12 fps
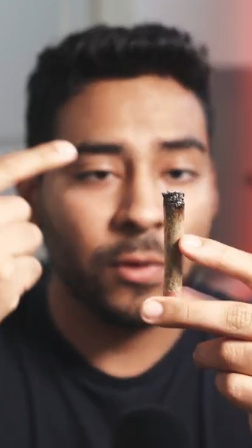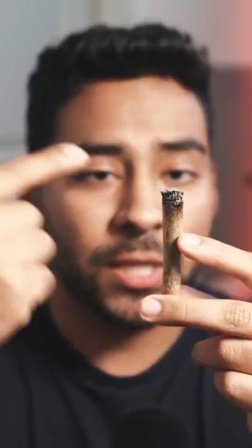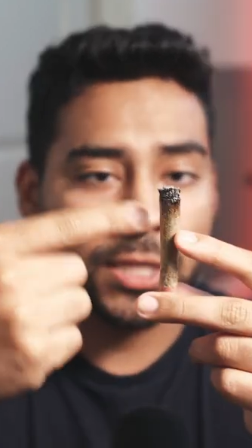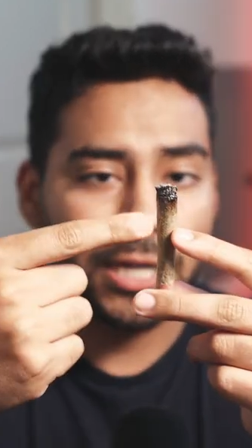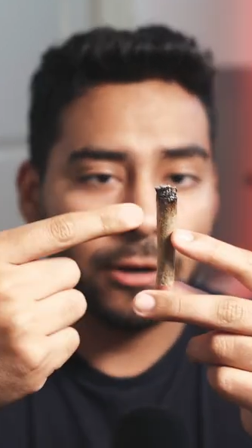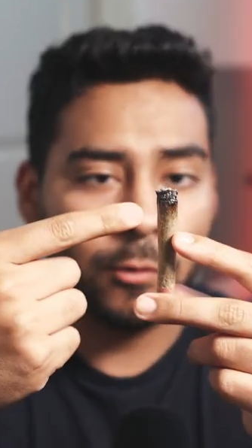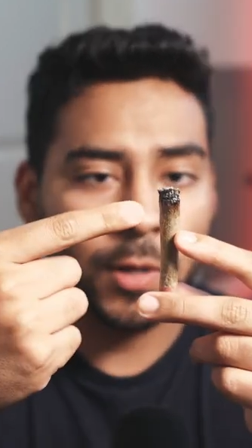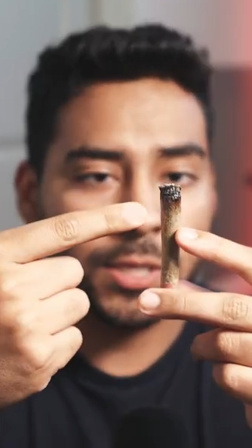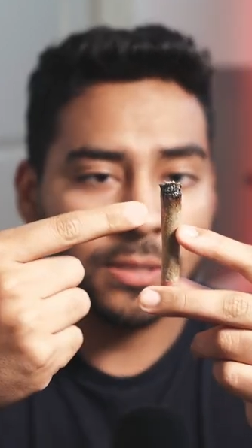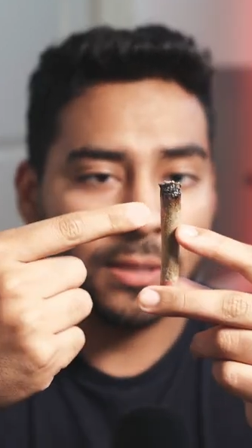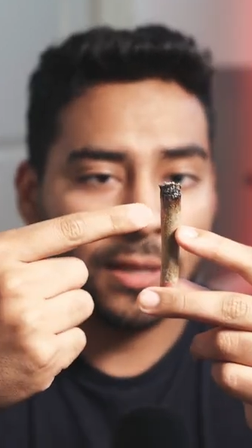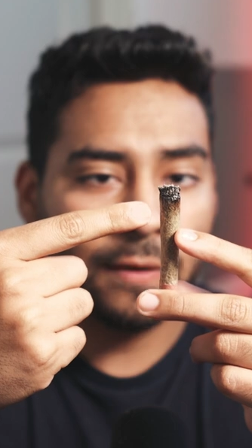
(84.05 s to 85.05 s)
When the cherry
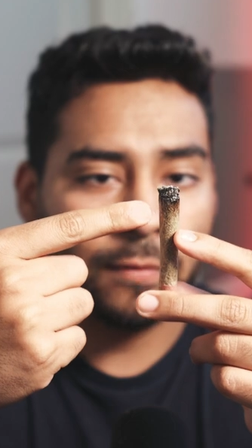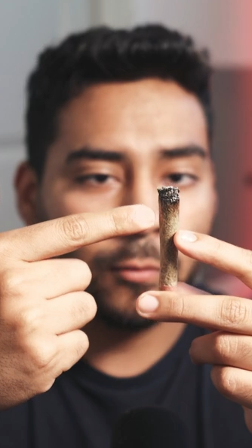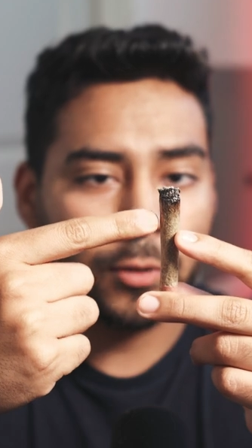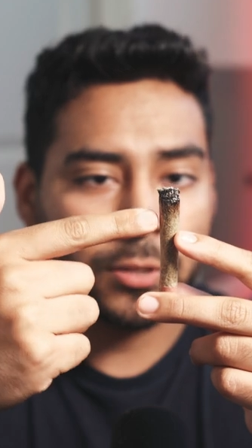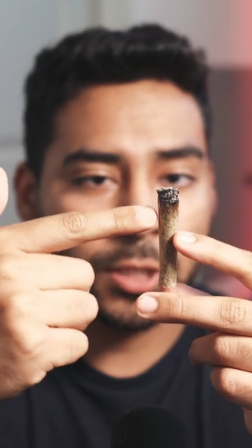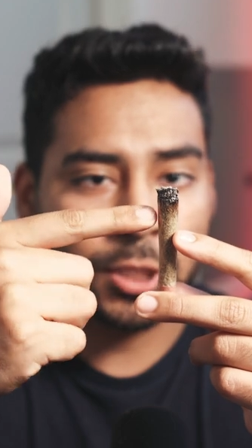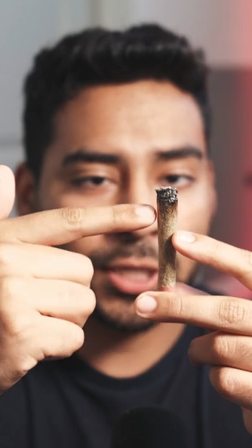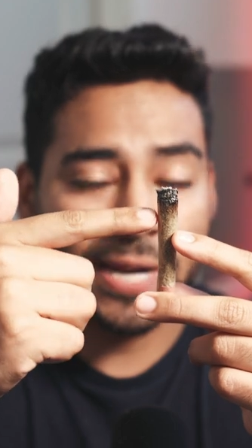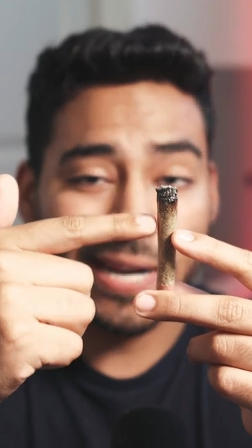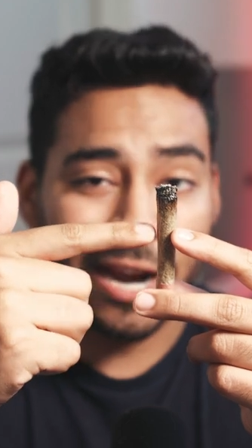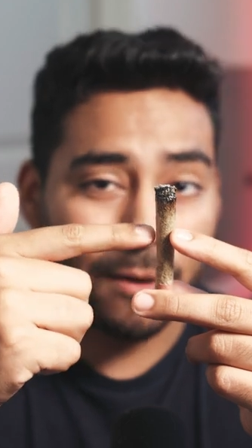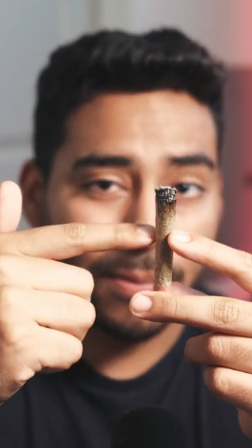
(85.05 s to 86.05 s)
reaches the level where there's a
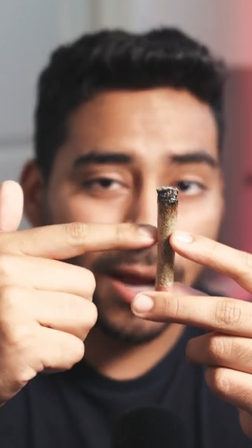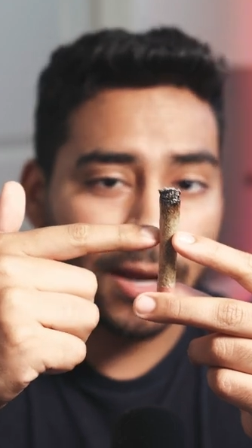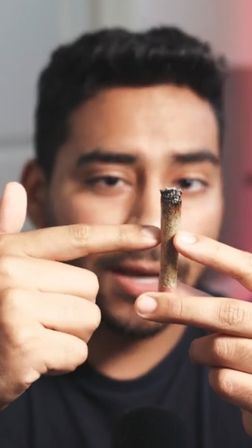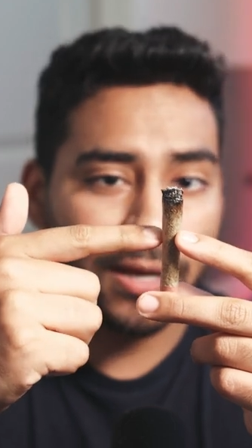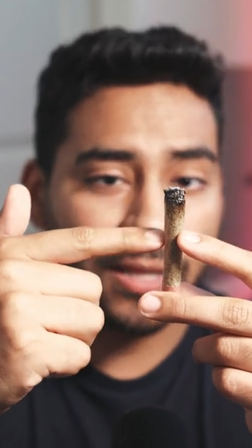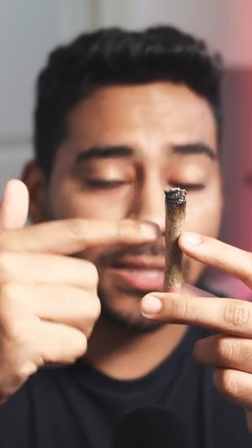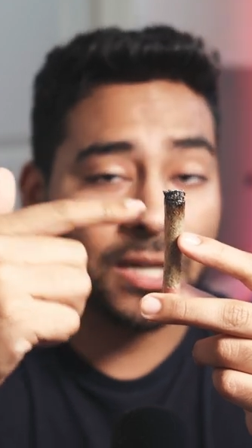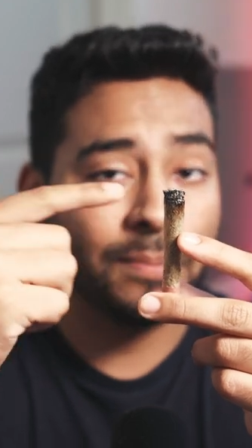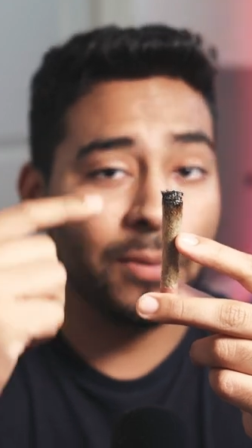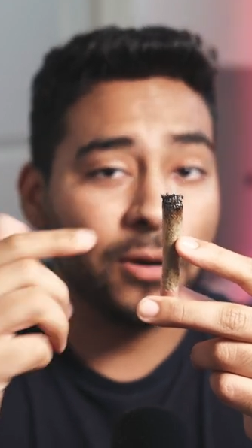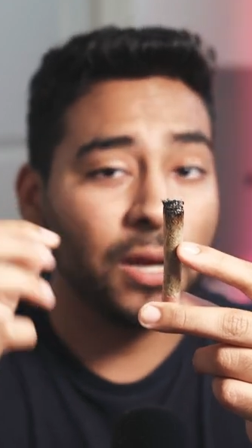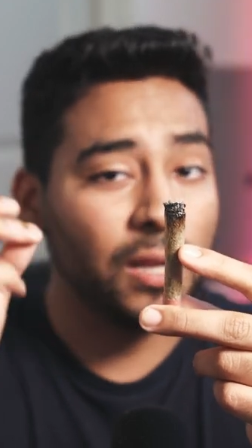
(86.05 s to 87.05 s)
giant air pocket, it's gonna
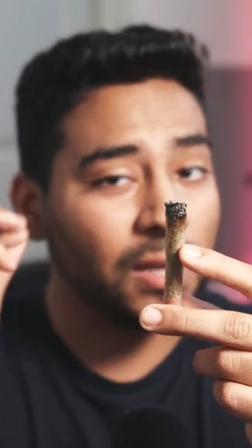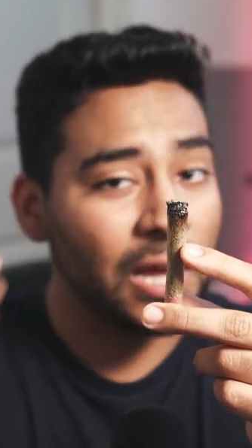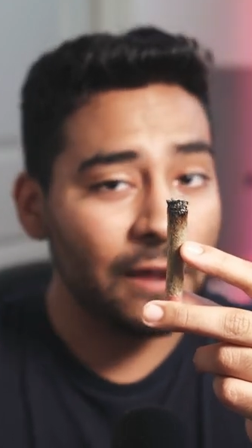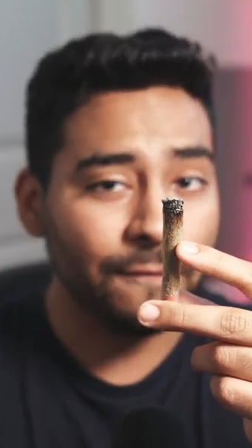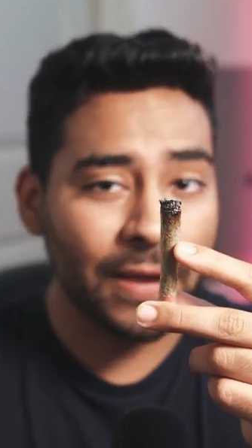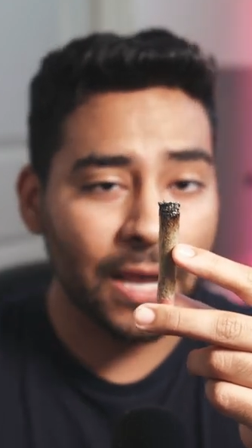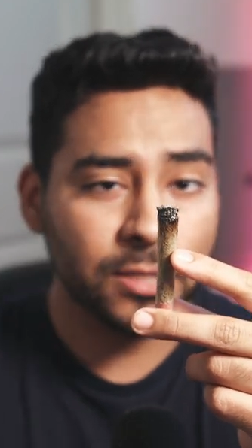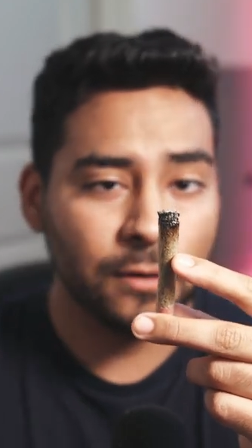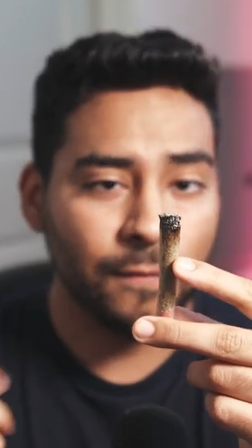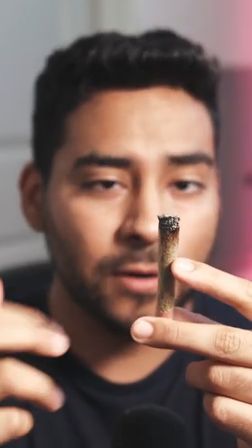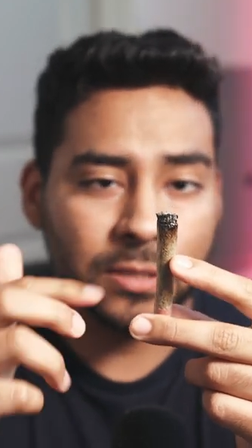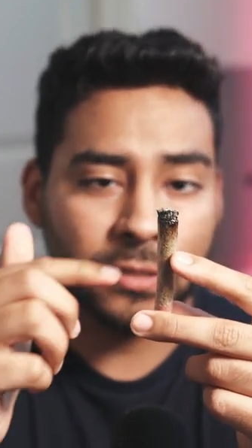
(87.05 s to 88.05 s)
burn a lot
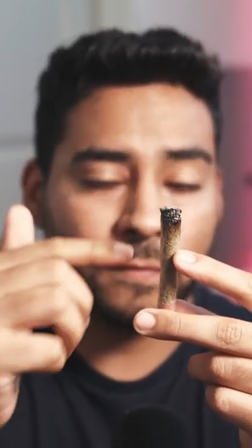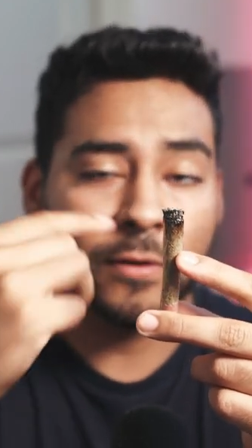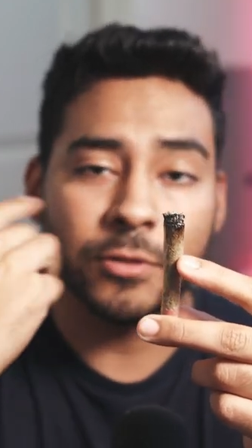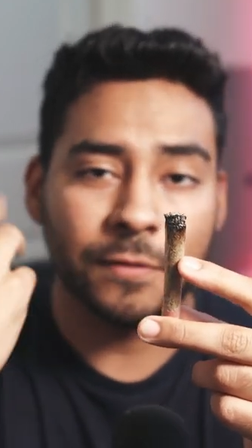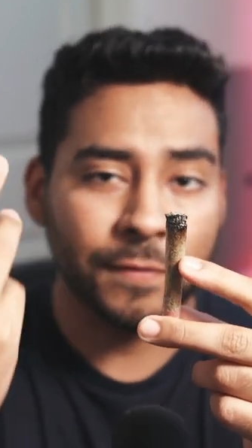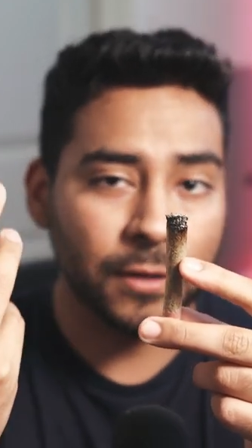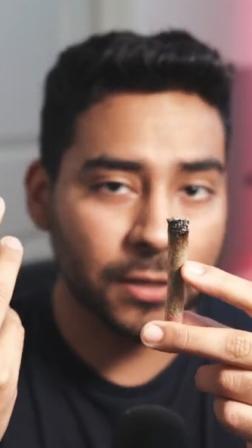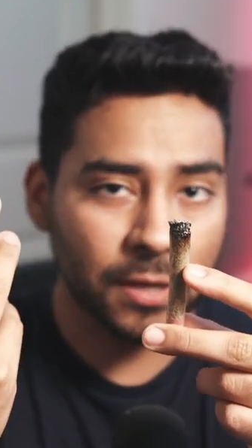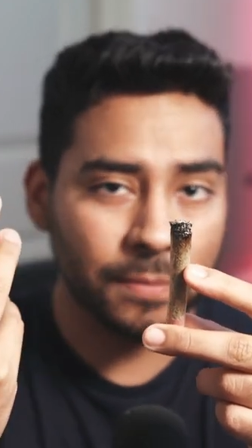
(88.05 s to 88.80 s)
faster versus if it was filled